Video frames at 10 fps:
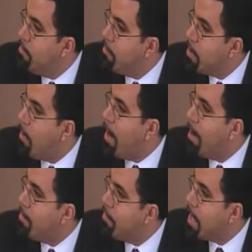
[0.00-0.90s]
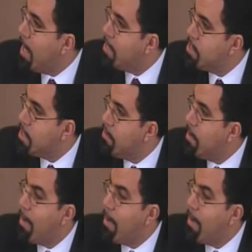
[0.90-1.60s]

required for college and career